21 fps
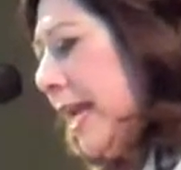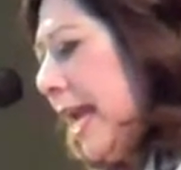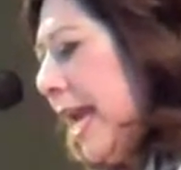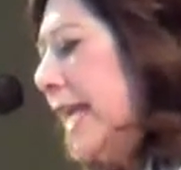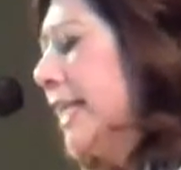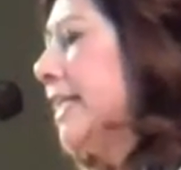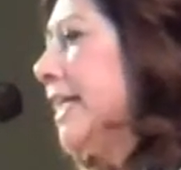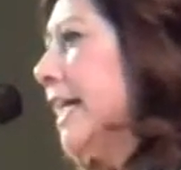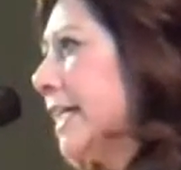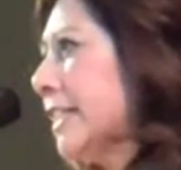
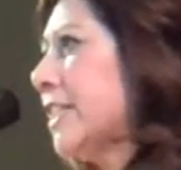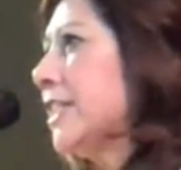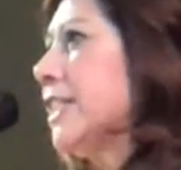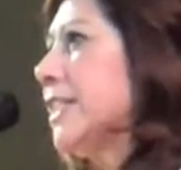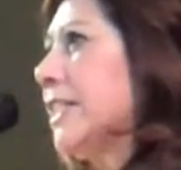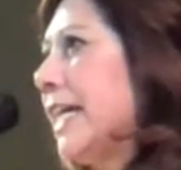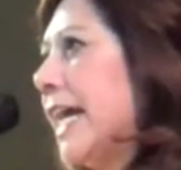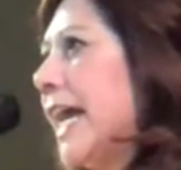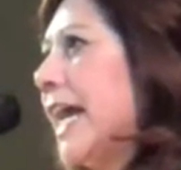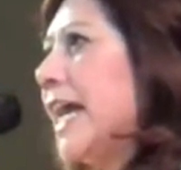And
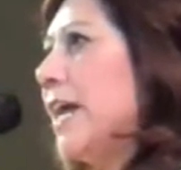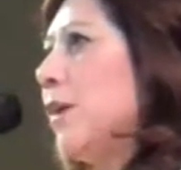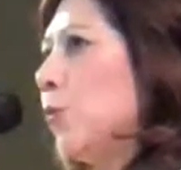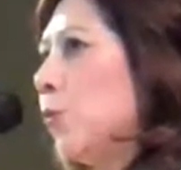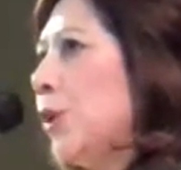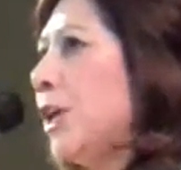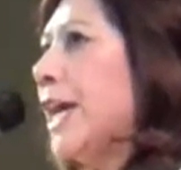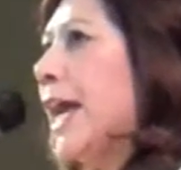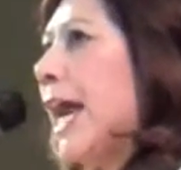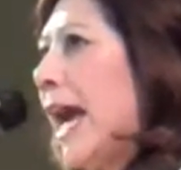yesterday,
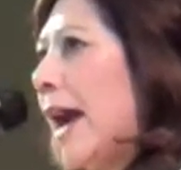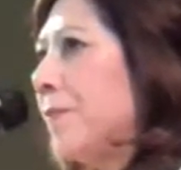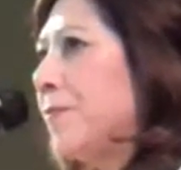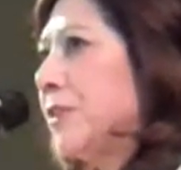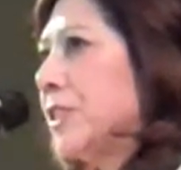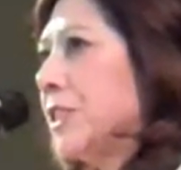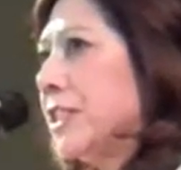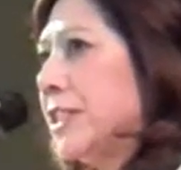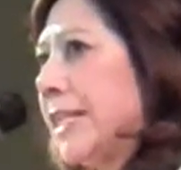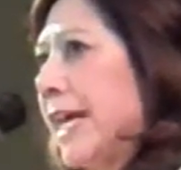we
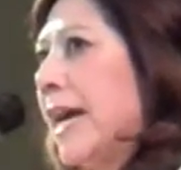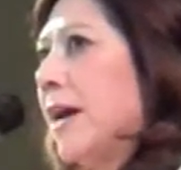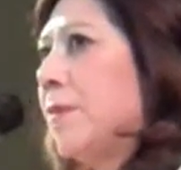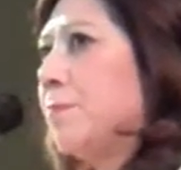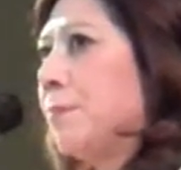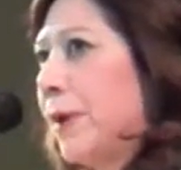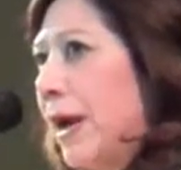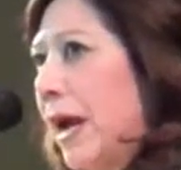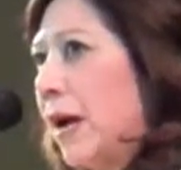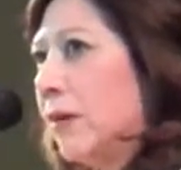have to
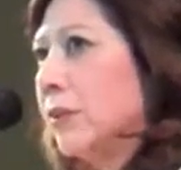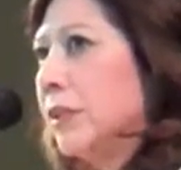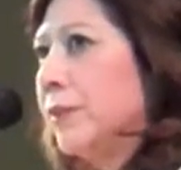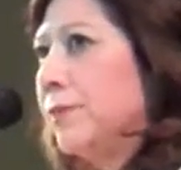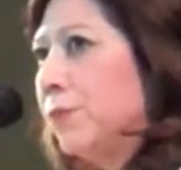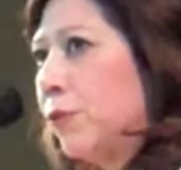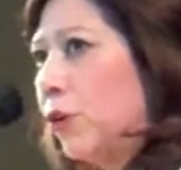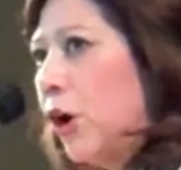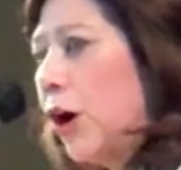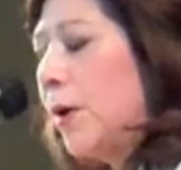stand
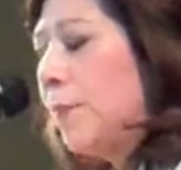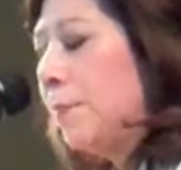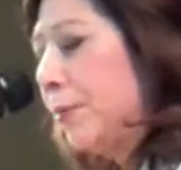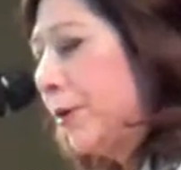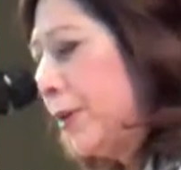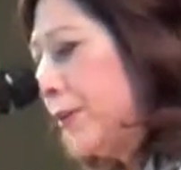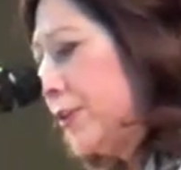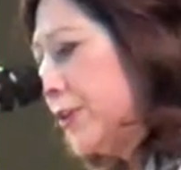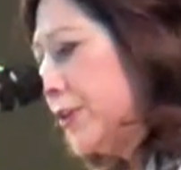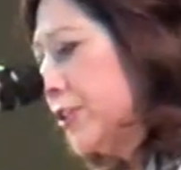proudly for our
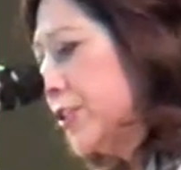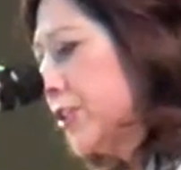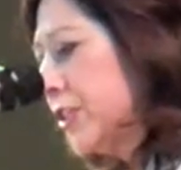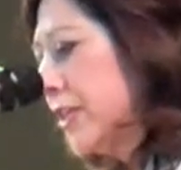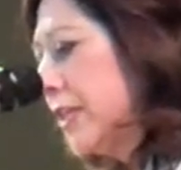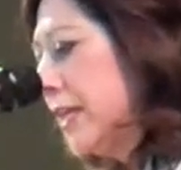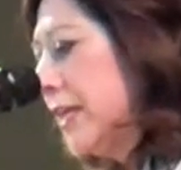brothers